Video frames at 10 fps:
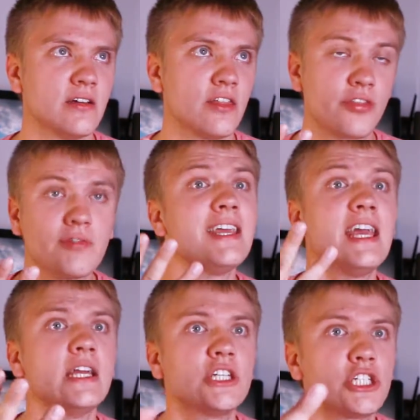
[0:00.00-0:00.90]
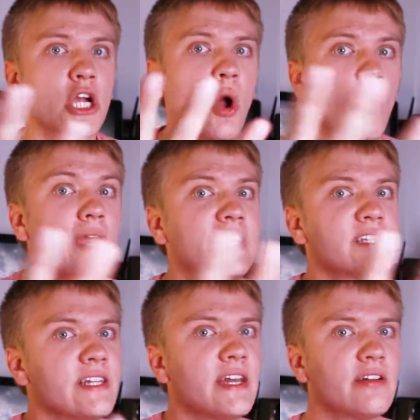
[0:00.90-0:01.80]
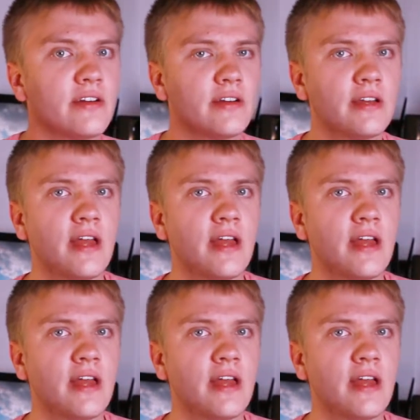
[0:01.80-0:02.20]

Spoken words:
3-ish weeks later,